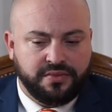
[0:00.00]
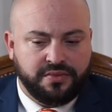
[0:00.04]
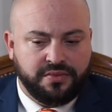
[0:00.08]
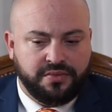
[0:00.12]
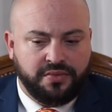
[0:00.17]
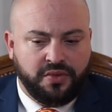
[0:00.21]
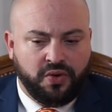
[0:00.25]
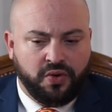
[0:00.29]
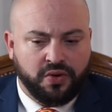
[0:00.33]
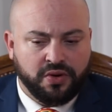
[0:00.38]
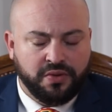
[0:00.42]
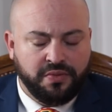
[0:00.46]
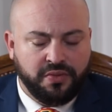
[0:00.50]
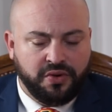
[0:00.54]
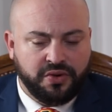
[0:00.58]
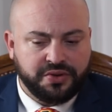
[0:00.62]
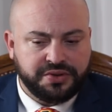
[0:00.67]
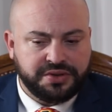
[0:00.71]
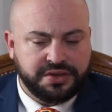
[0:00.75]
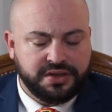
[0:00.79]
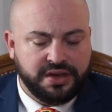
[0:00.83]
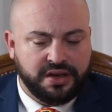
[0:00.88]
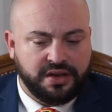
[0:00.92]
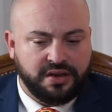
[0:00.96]
more and more
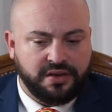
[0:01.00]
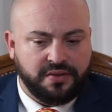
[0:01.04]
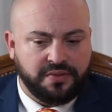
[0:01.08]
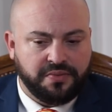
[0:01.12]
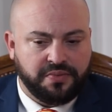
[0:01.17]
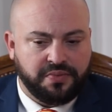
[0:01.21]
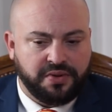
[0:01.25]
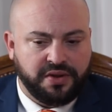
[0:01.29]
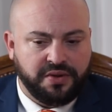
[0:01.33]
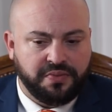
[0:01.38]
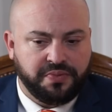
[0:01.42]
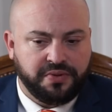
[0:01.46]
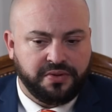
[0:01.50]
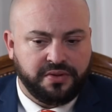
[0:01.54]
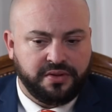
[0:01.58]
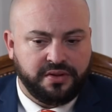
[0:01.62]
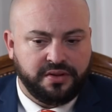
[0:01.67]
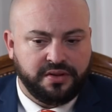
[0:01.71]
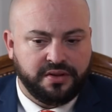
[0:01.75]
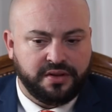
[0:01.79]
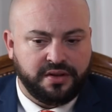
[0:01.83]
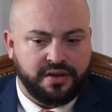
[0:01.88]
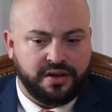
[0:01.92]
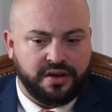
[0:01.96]
today
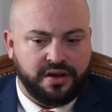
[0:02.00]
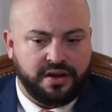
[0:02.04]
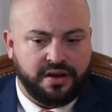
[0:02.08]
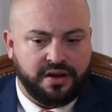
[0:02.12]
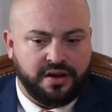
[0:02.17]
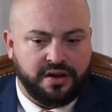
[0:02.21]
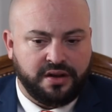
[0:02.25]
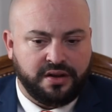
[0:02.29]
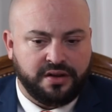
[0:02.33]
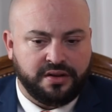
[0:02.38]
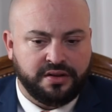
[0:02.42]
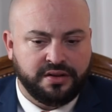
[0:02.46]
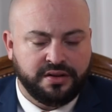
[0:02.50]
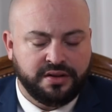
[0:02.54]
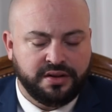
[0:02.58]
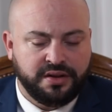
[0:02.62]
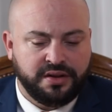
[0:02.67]
people are,